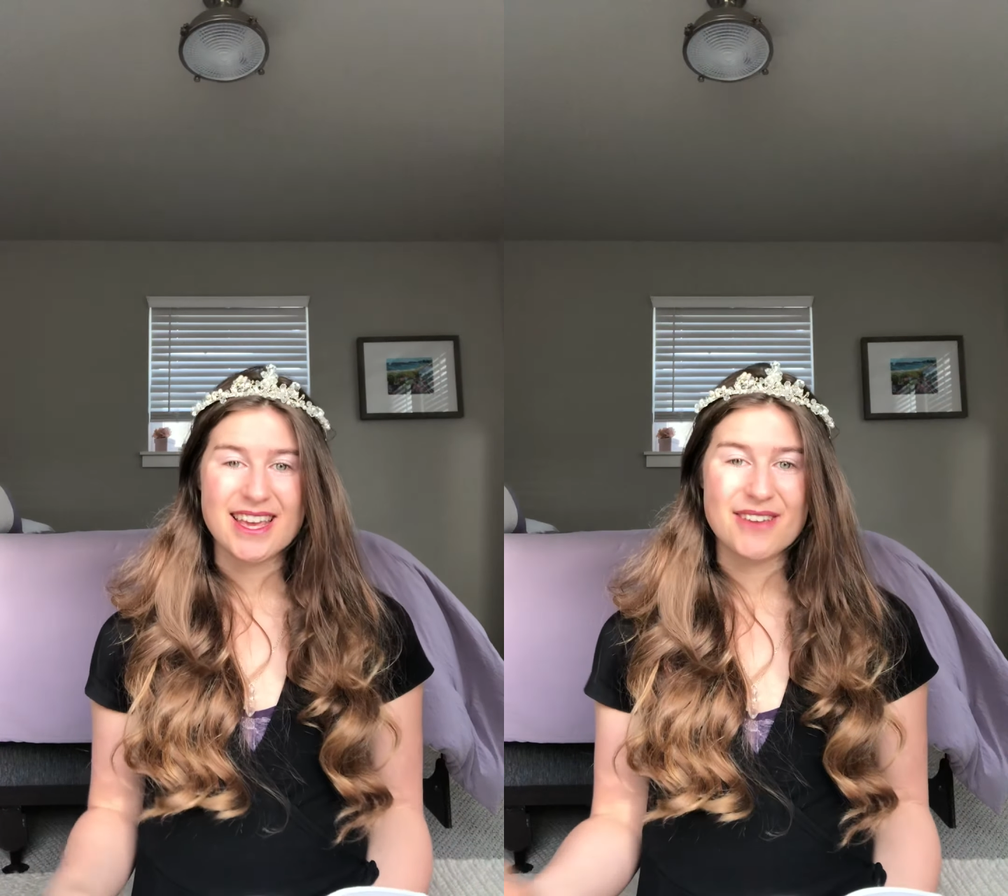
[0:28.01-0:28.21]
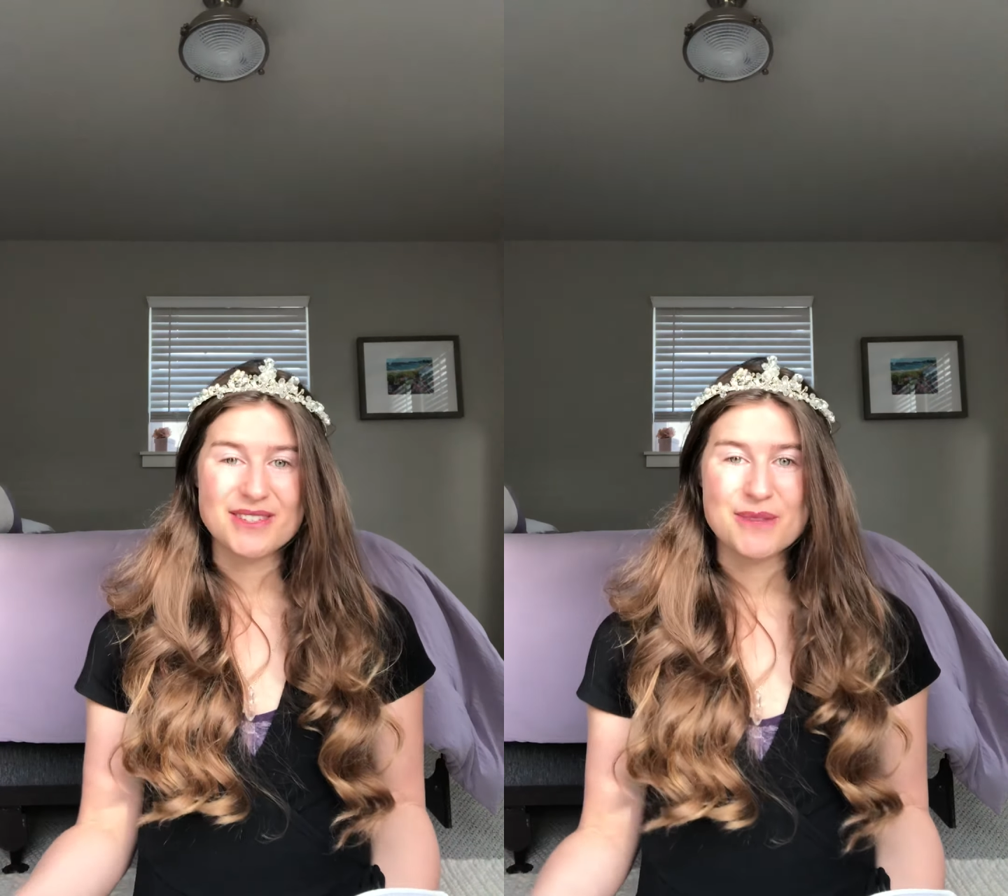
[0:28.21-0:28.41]

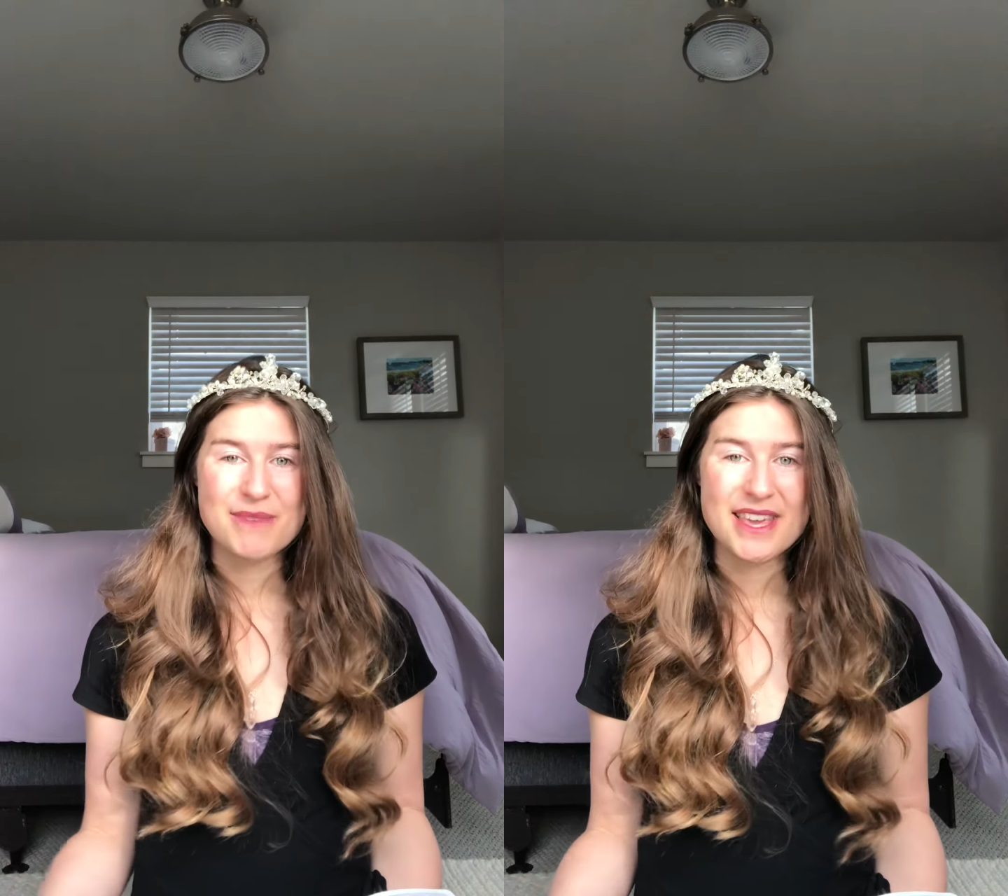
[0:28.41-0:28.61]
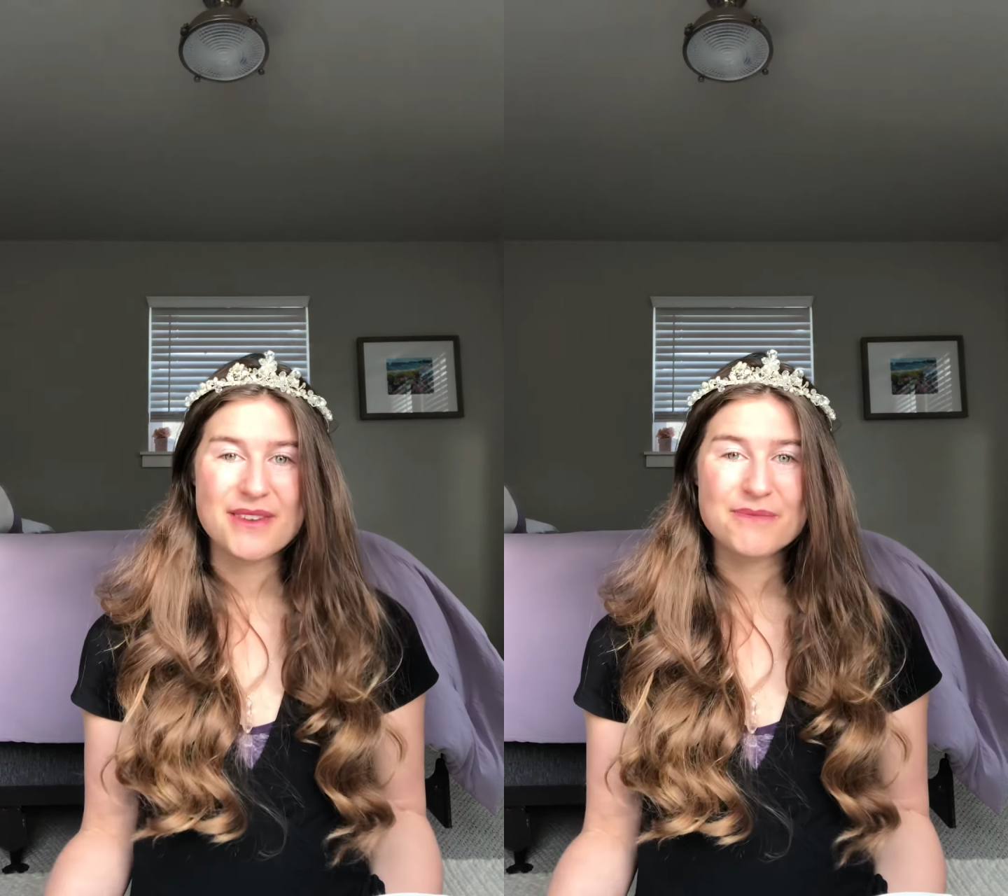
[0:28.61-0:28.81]
gave to
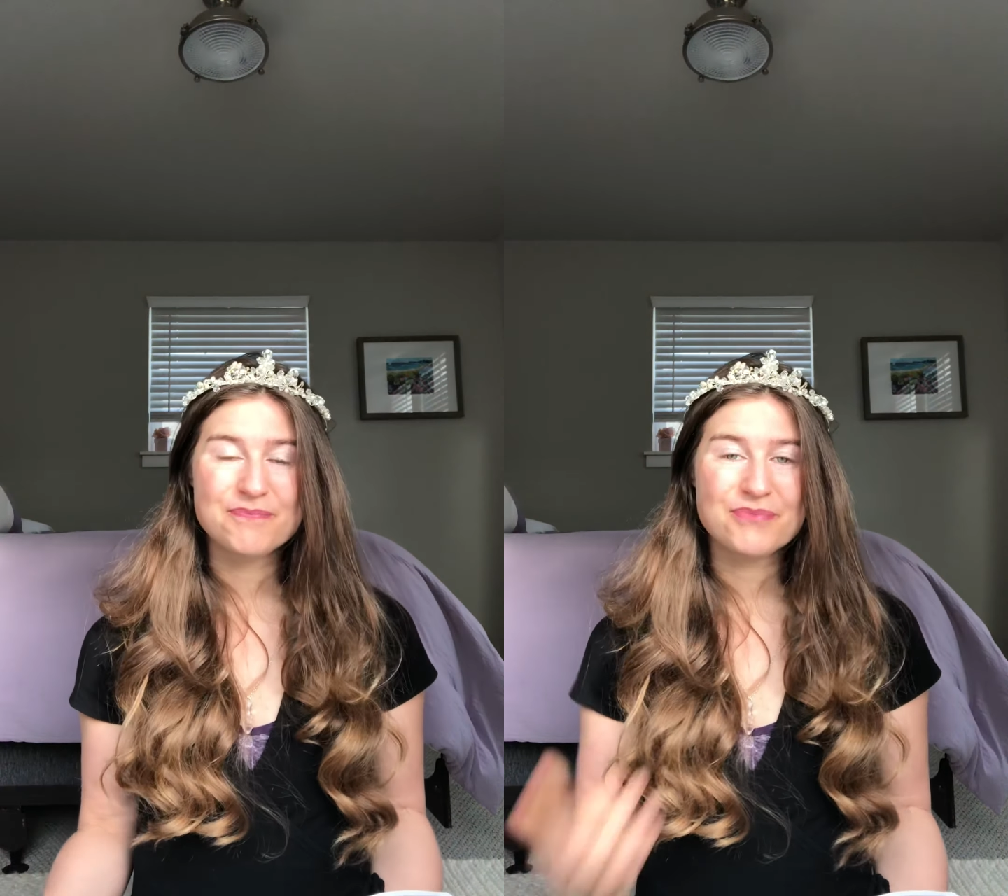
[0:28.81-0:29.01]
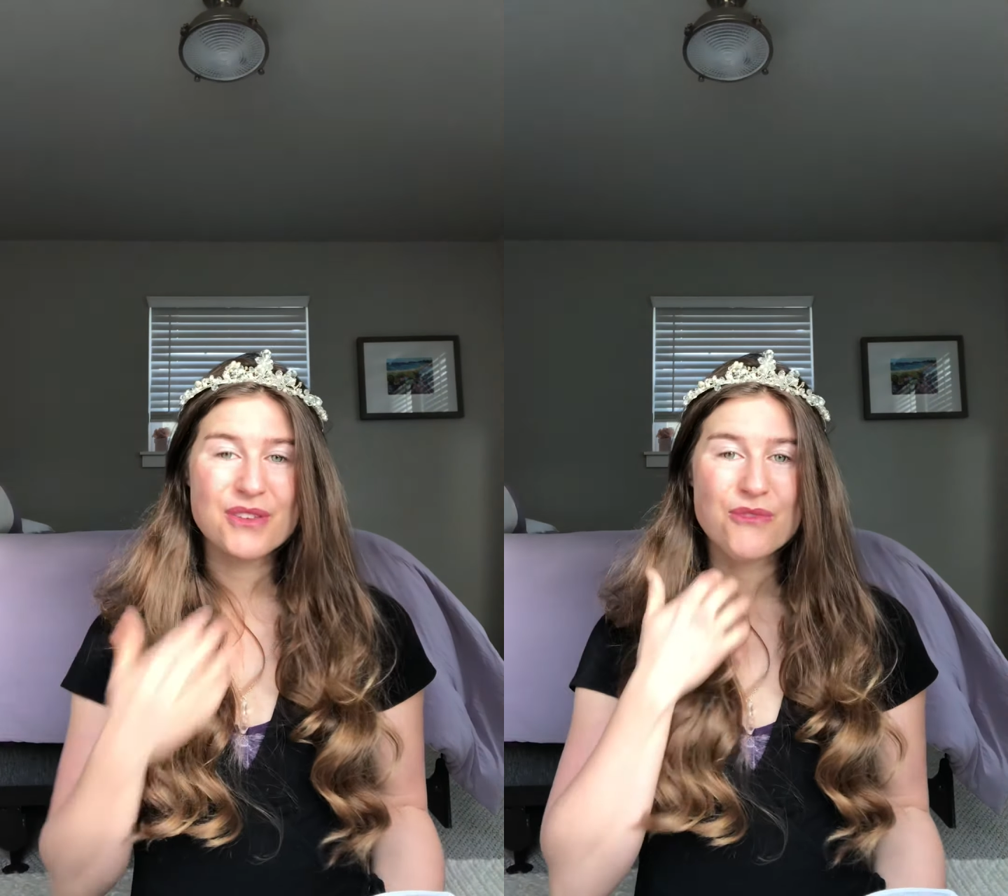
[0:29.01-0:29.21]
me
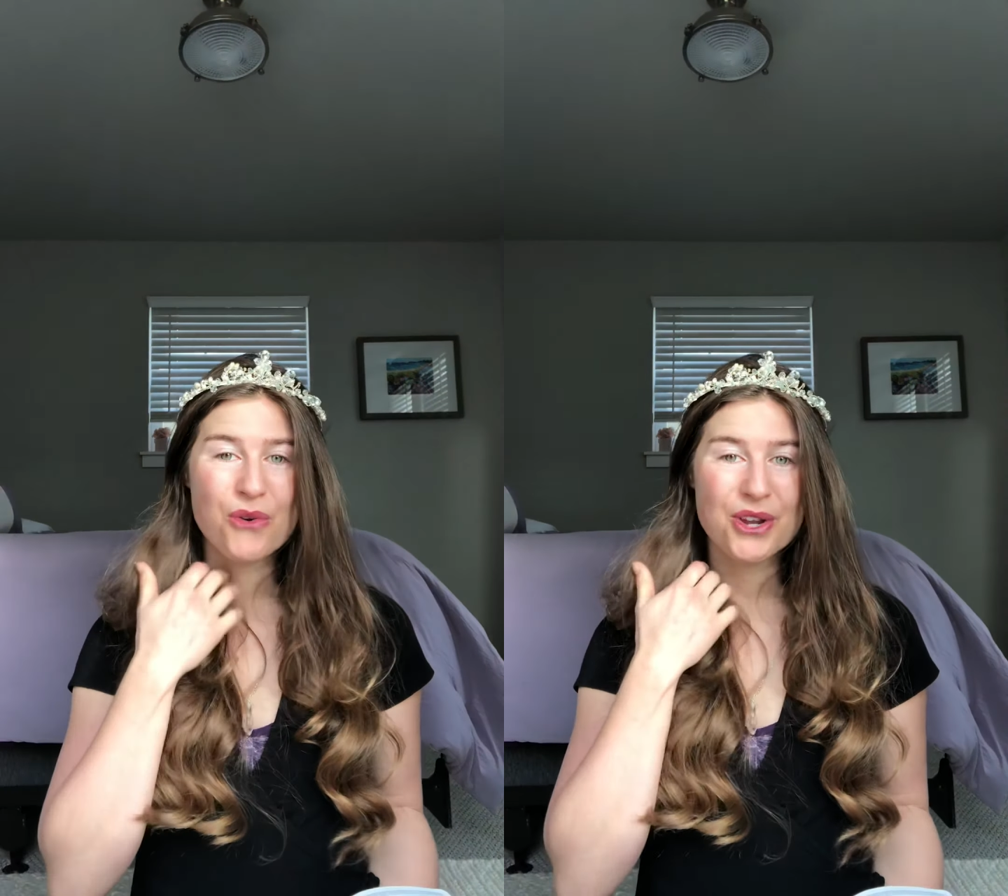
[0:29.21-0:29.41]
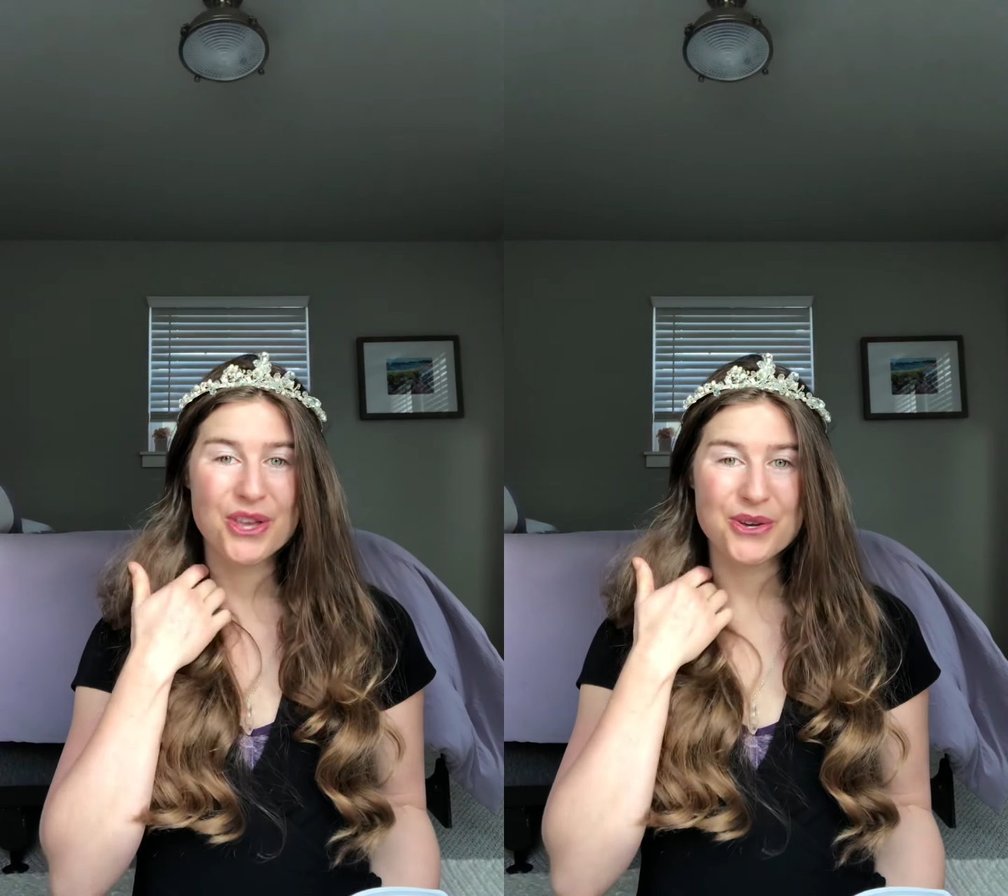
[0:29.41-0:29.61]

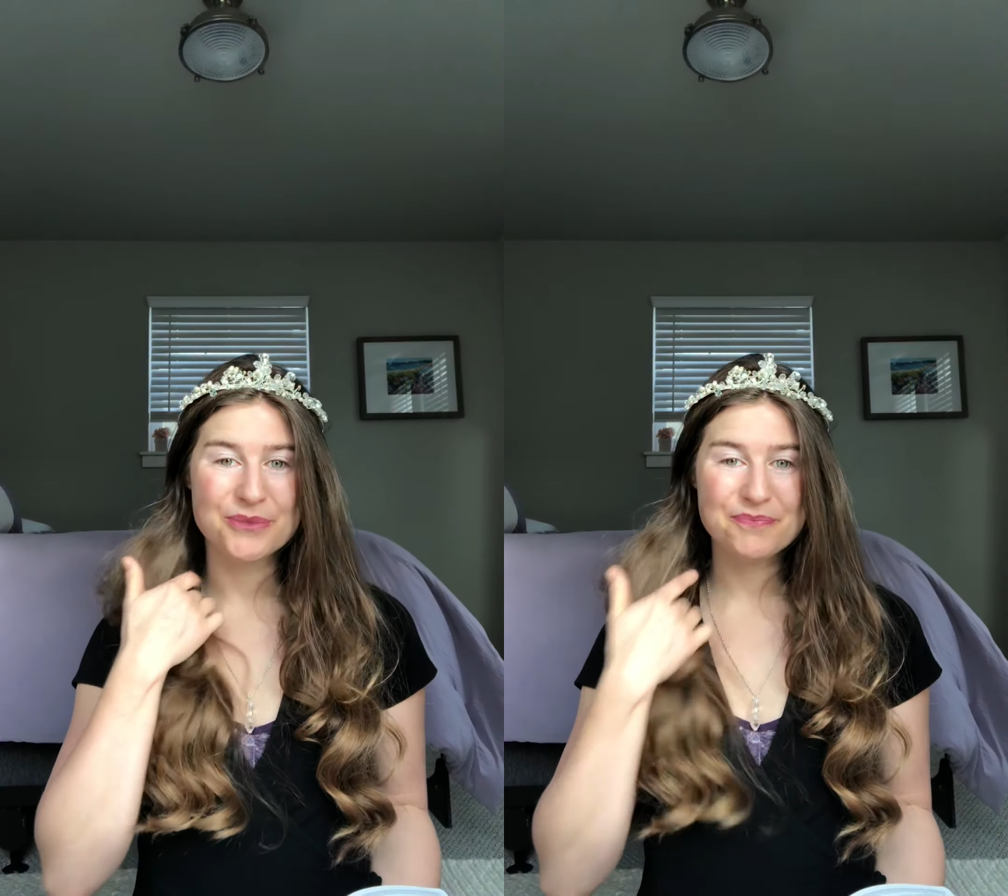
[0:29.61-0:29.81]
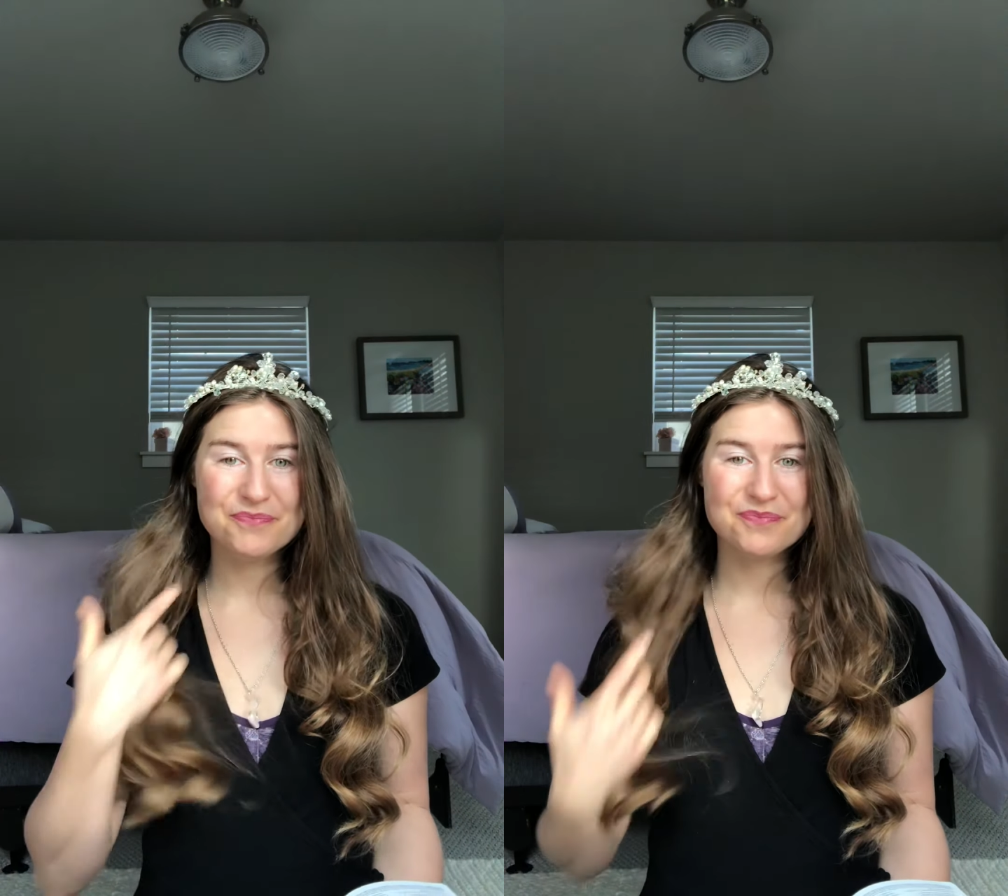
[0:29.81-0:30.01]
for
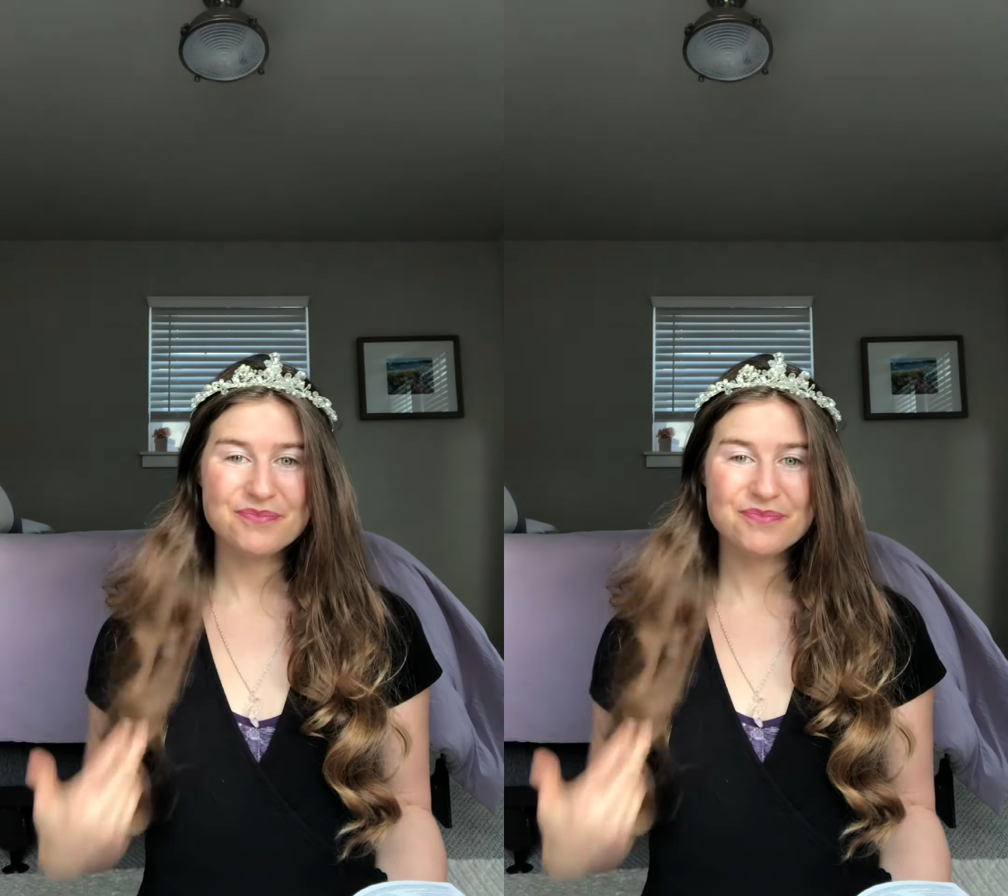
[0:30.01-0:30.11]
you